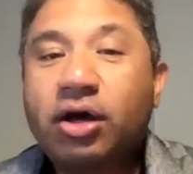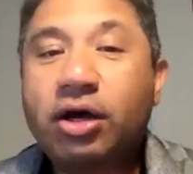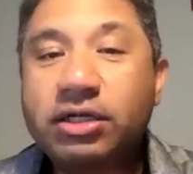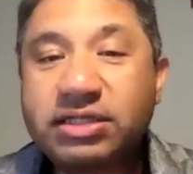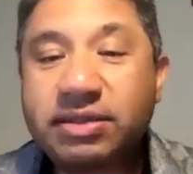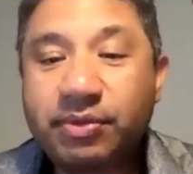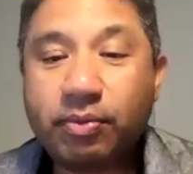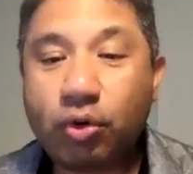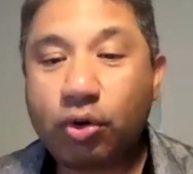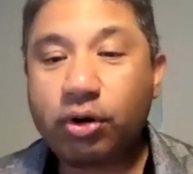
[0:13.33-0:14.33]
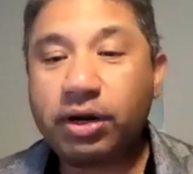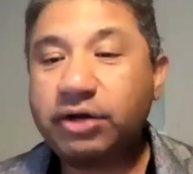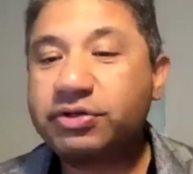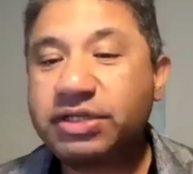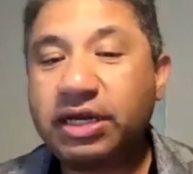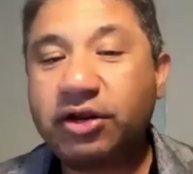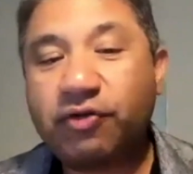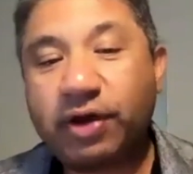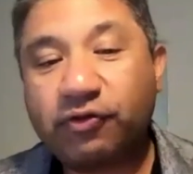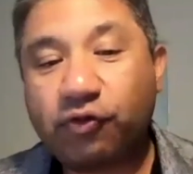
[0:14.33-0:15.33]
on some of the more interesting and
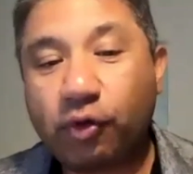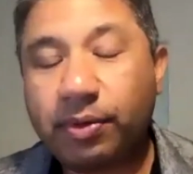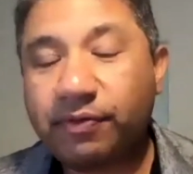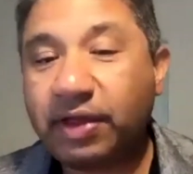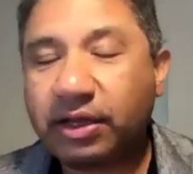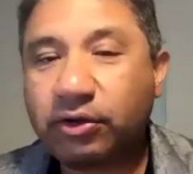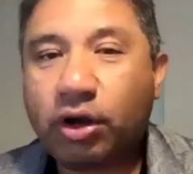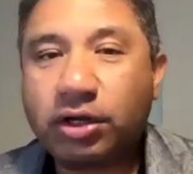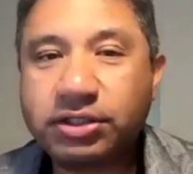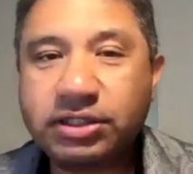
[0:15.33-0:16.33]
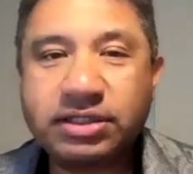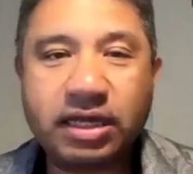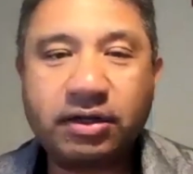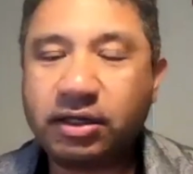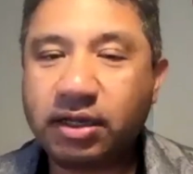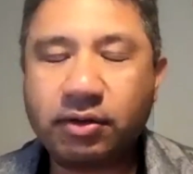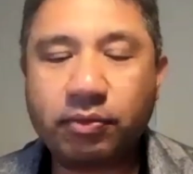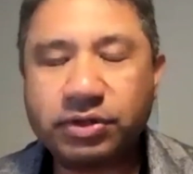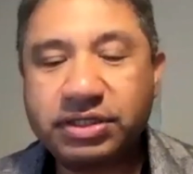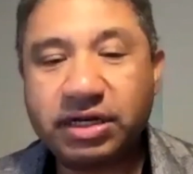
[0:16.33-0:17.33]
transformative technologies that
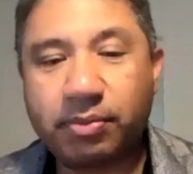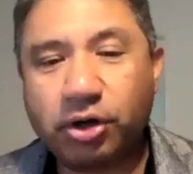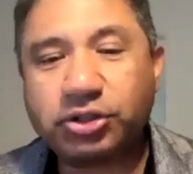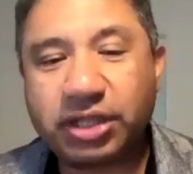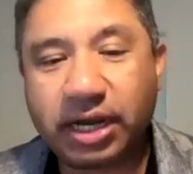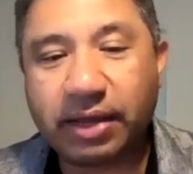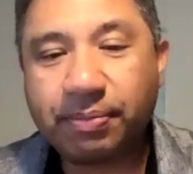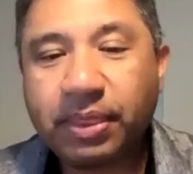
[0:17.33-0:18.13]
we're seeing emerge today.